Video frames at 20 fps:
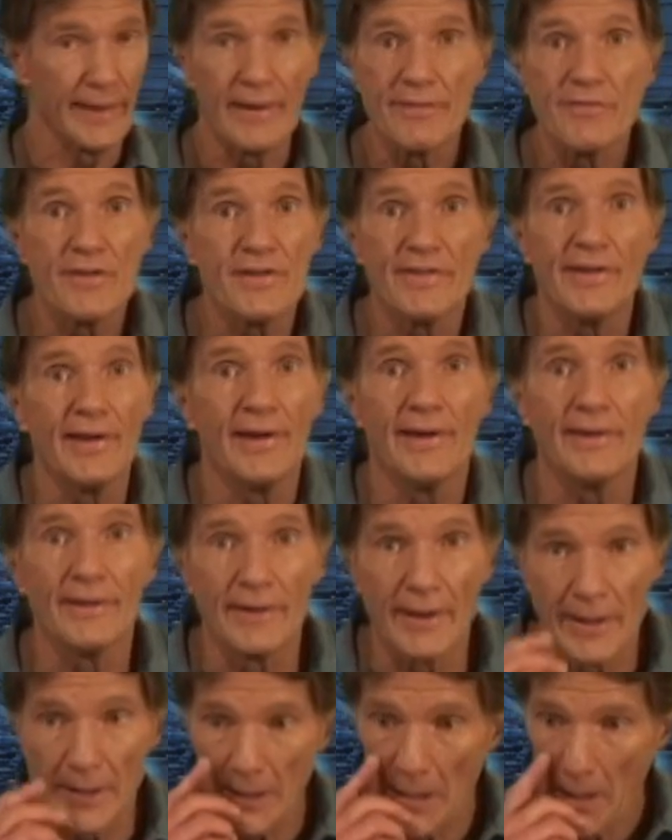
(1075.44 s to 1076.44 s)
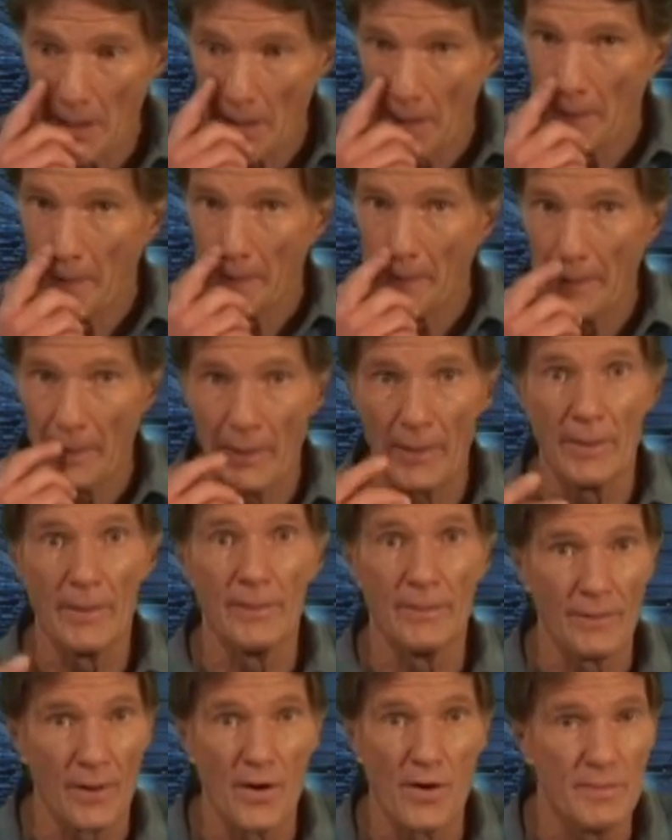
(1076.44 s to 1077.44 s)
Everything, like
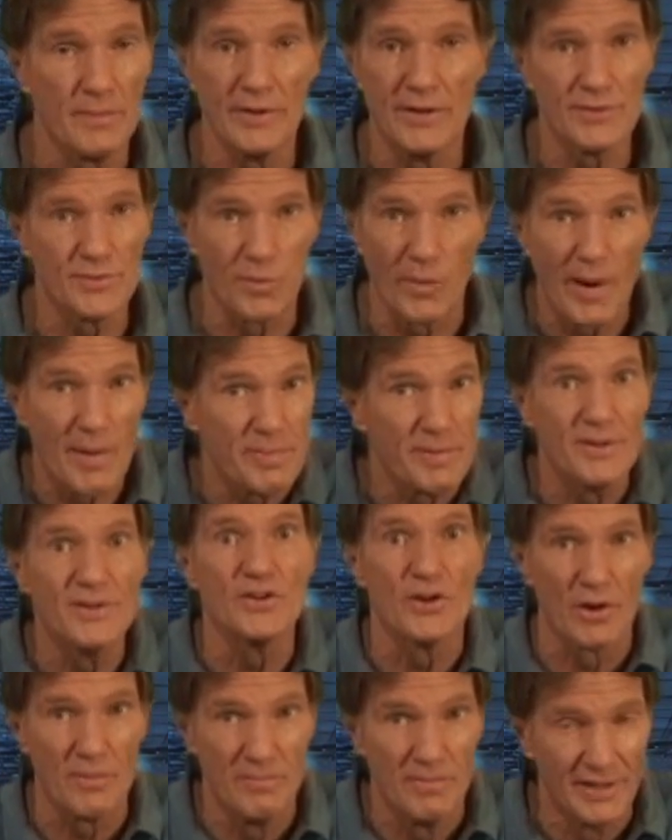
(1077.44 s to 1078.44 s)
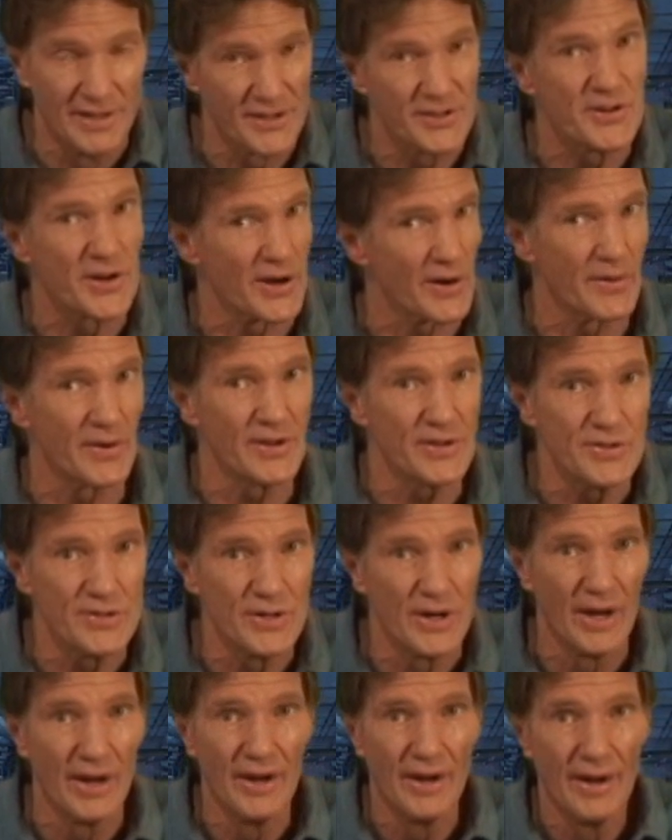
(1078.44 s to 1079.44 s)
our armies, weapons, our
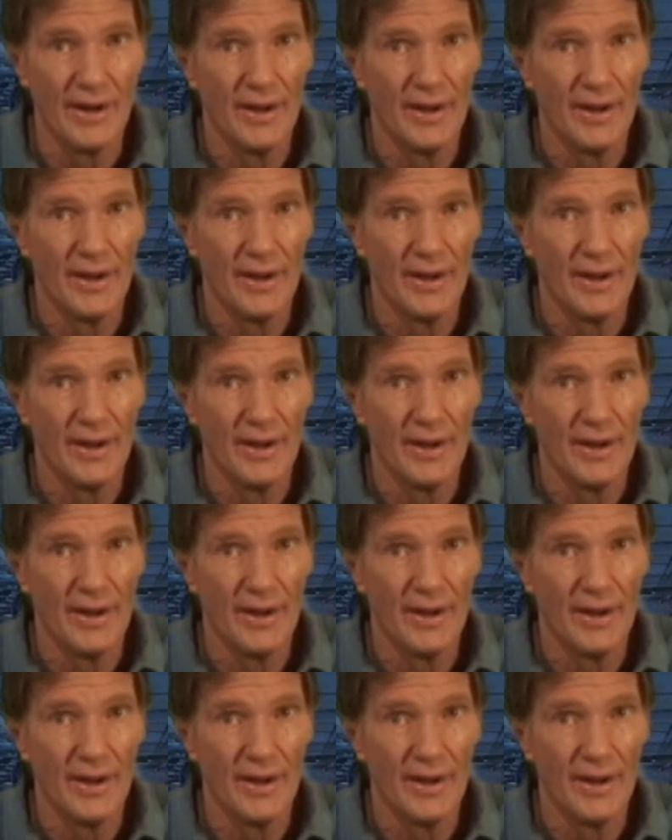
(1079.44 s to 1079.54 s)
militaries.